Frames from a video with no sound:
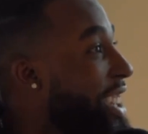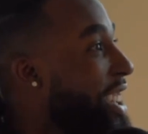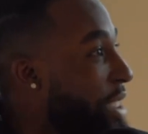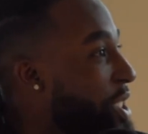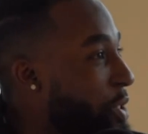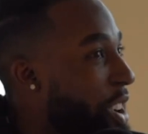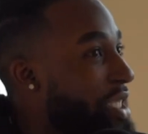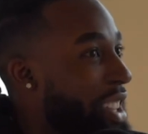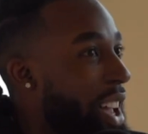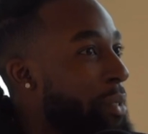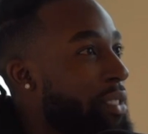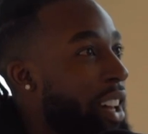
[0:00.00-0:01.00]
he's a wrestler.
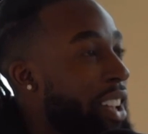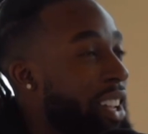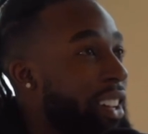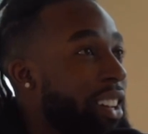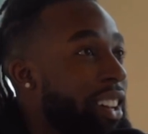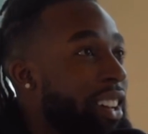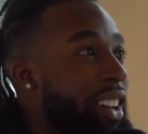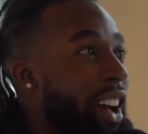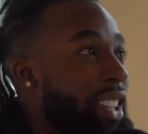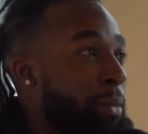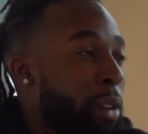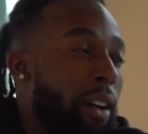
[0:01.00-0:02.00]
I'm like,
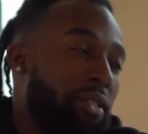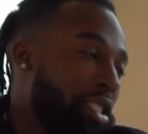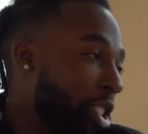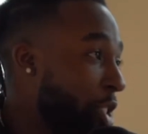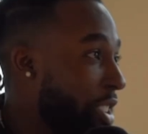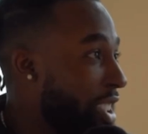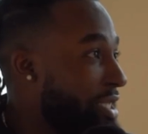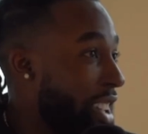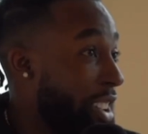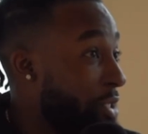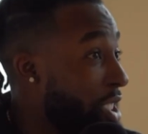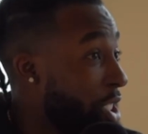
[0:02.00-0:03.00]
bro, I'm finna do it. He's
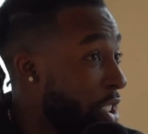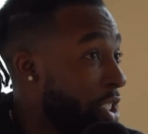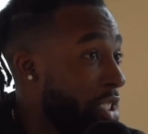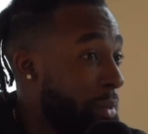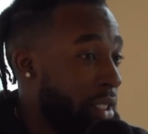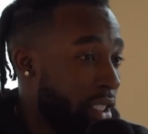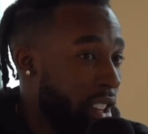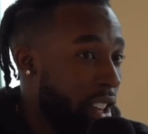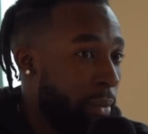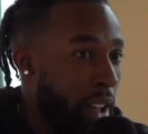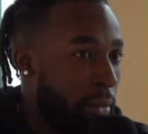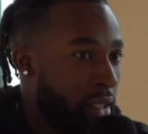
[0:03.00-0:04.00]
like, really, you gonna do it? I'm like, yeah, I
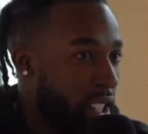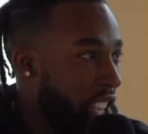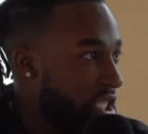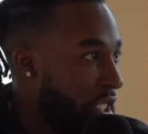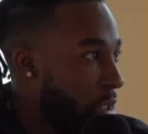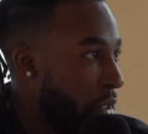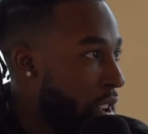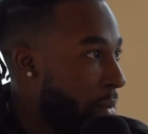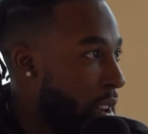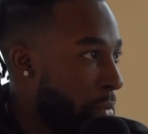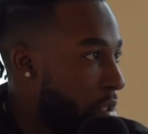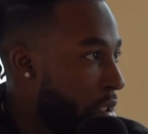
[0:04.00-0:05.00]
mean, I'm DHing anyway. I'm not
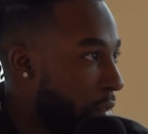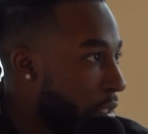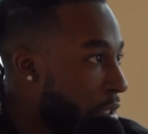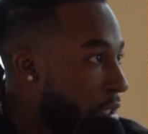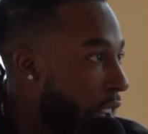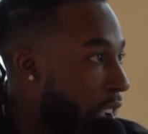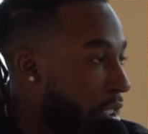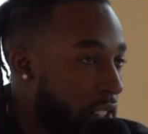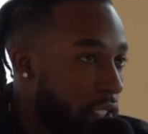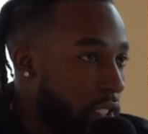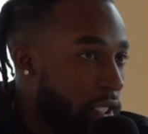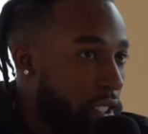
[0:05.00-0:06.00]
gonna be on the field. Like,
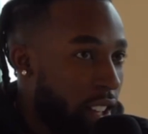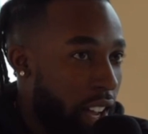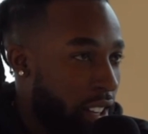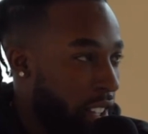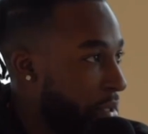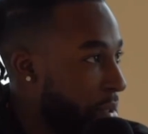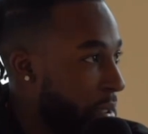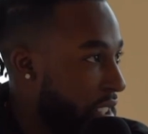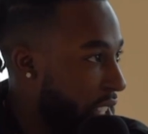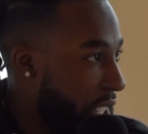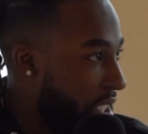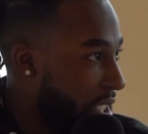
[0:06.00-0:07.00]
I gotta get some kind of
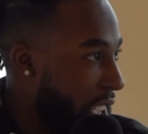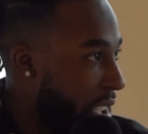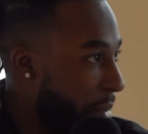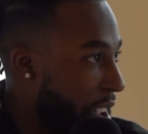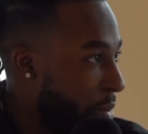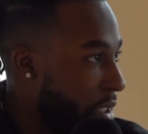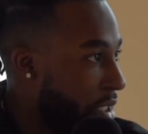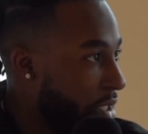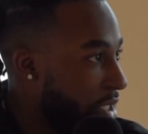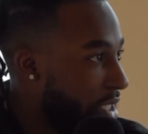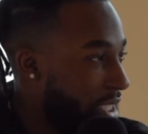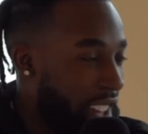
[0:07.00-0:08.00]
TV time, might as well.
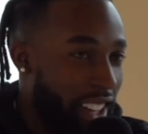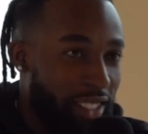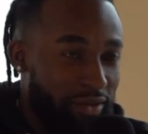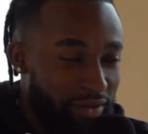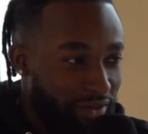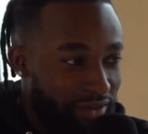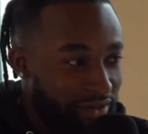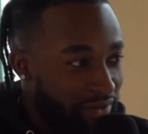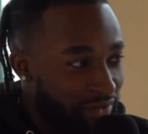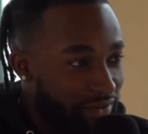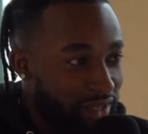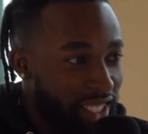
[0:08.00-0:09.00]
Right?
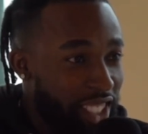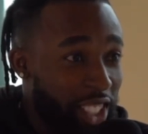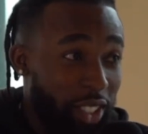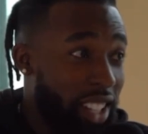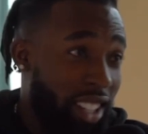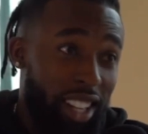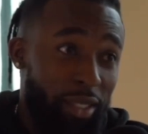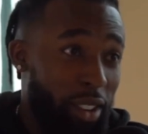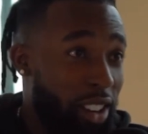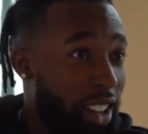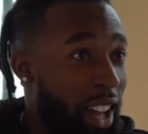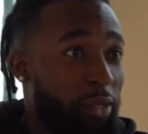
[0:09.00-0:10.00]
So I did it,
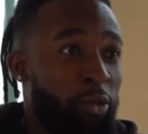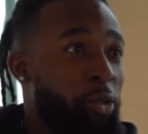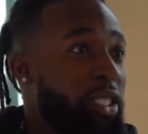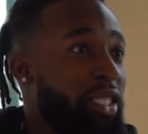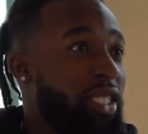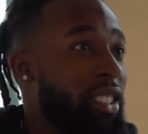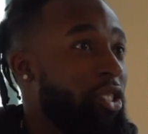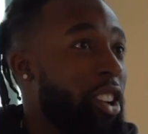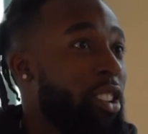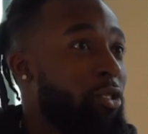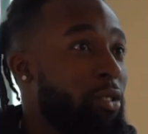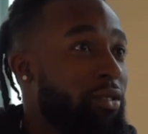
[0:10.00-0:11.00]
bro. I went to the
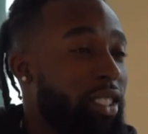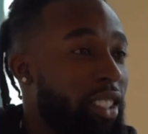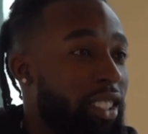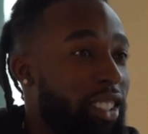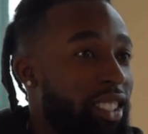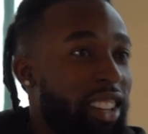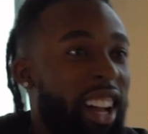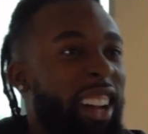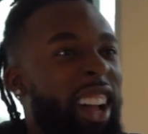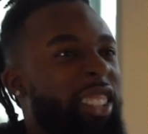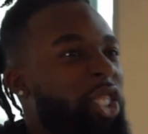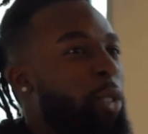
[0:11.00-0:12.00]
training room. I
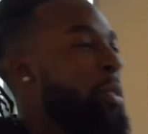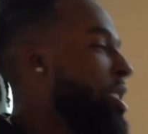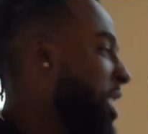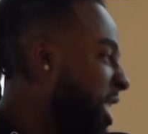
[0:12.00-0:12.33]
got so much